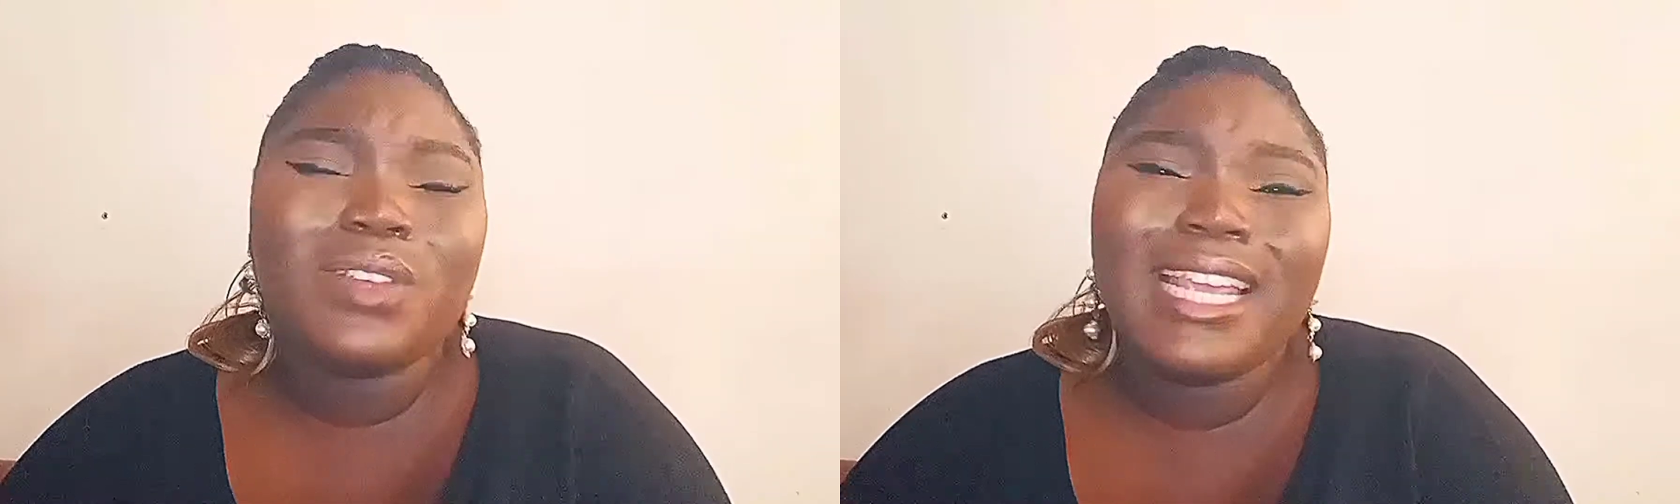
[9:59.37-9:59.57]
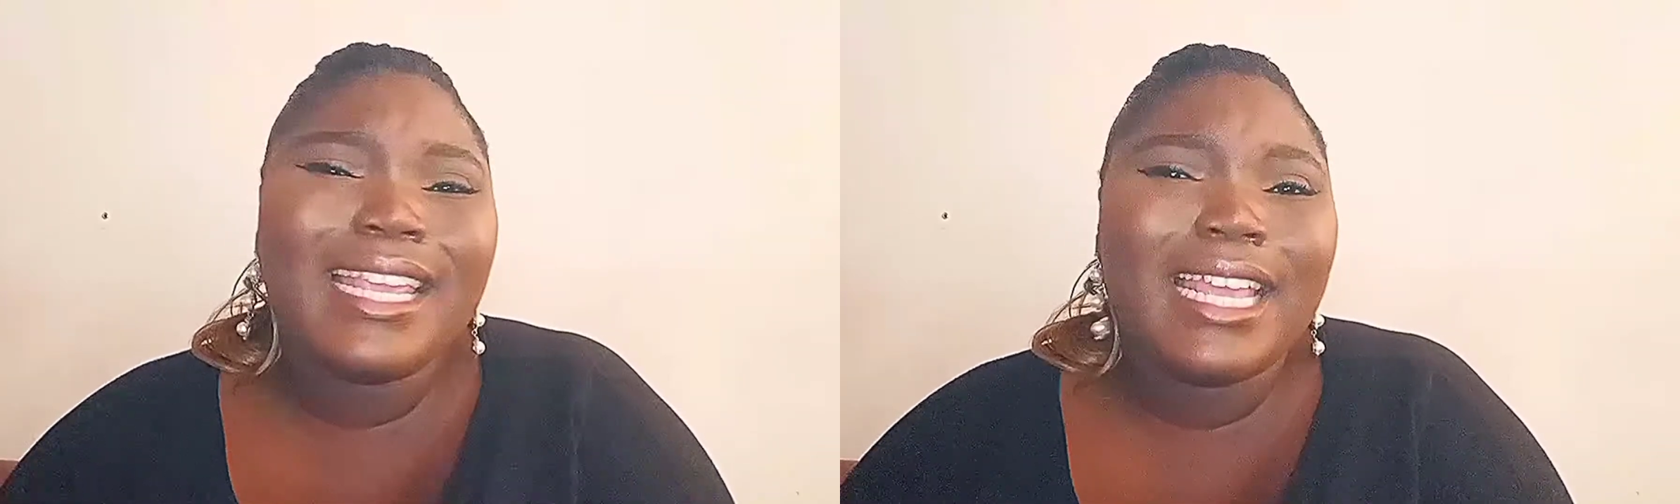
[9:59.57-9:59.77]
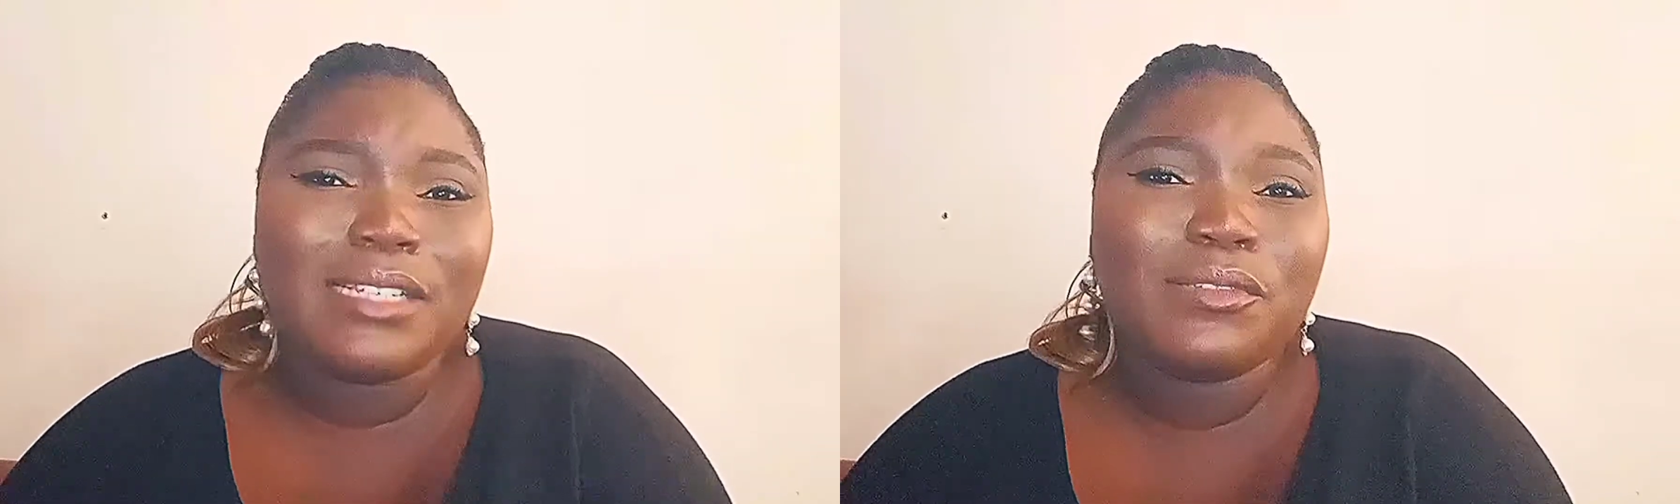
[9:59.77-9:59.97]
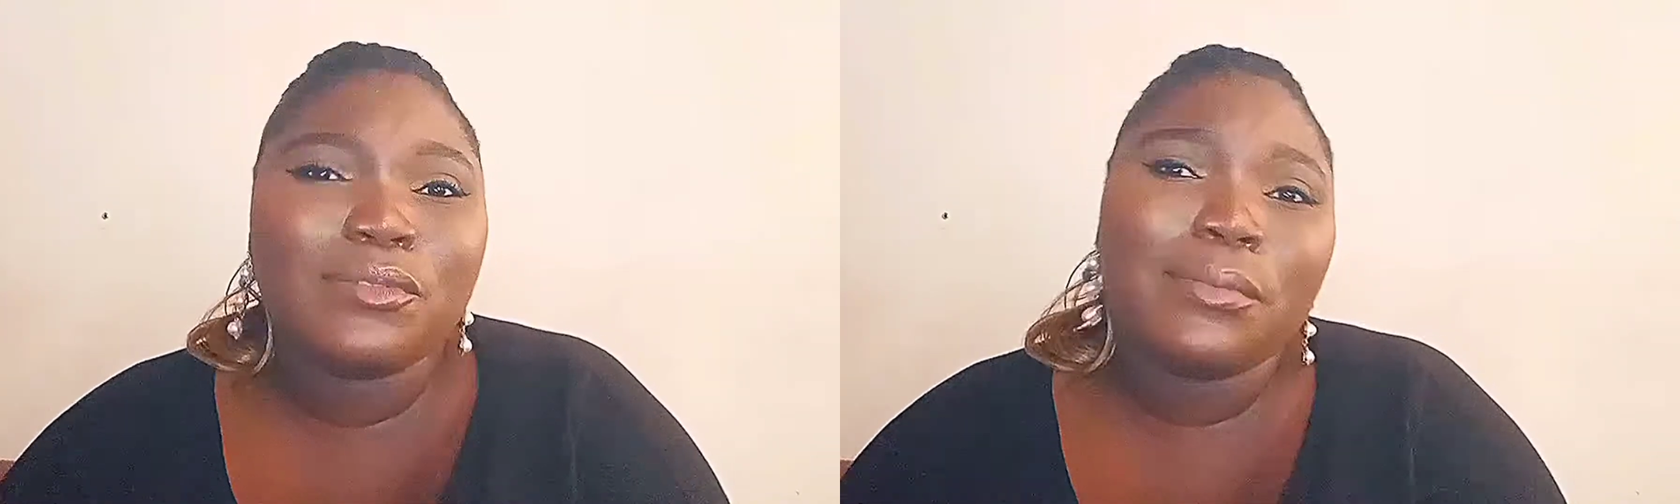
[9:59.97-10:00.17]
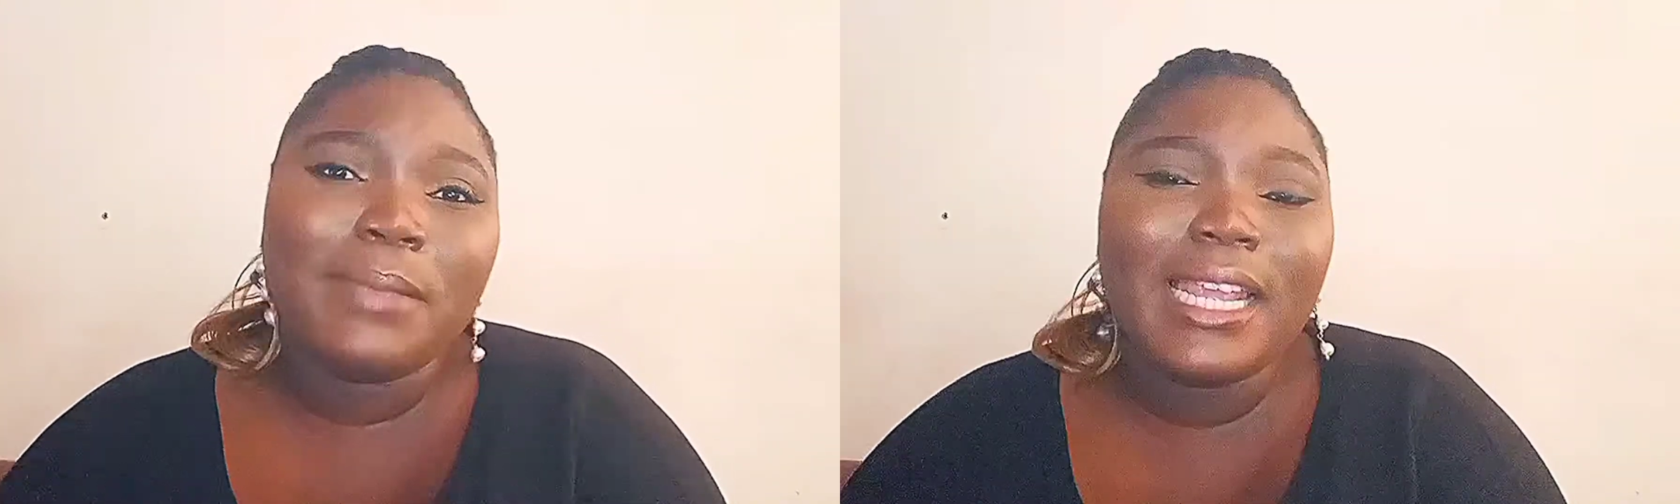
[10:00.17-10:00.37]
So it
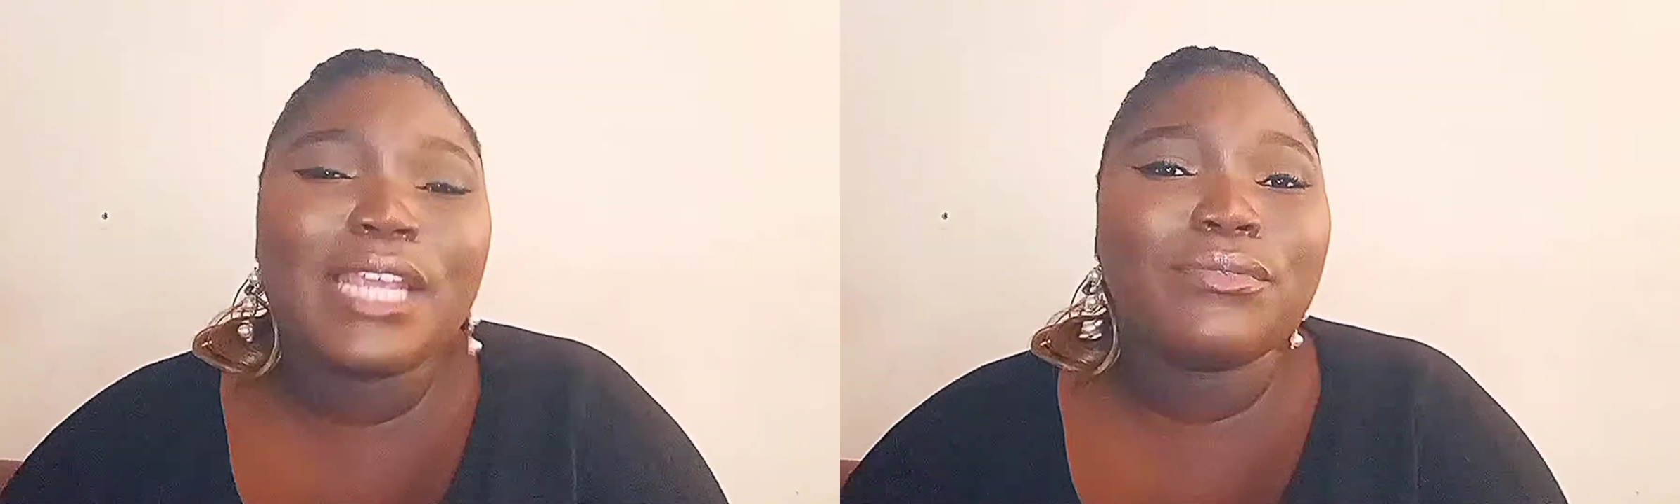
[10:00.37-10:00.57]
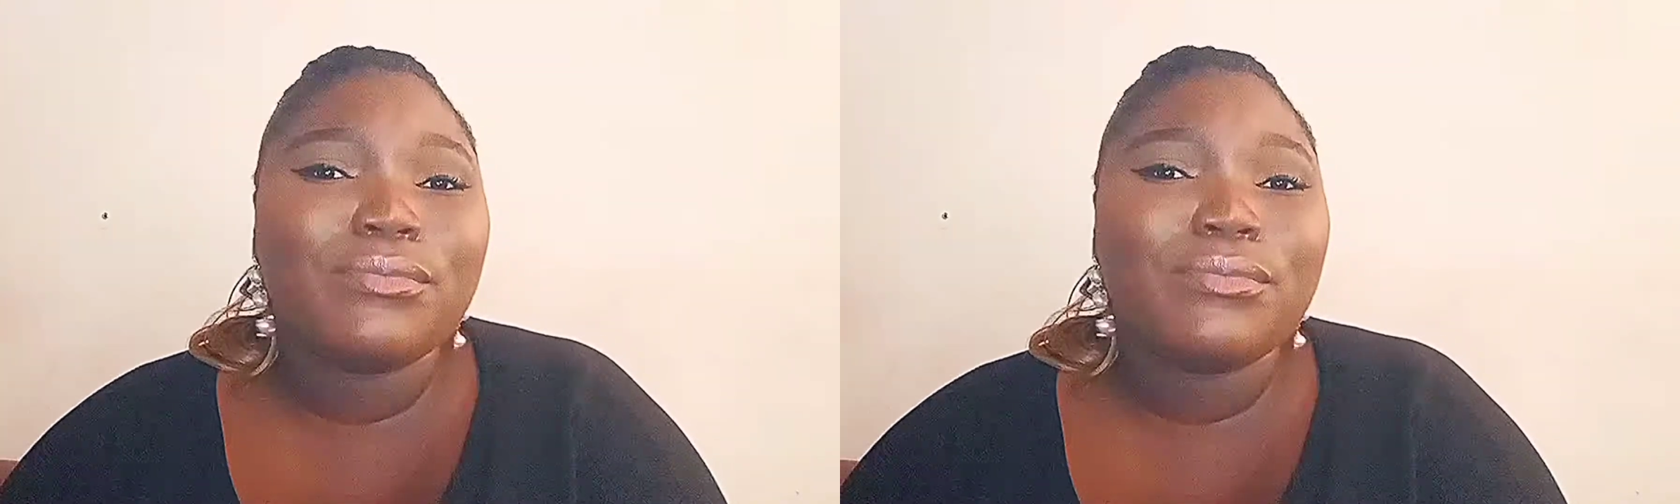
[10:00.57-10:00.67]
gets to me.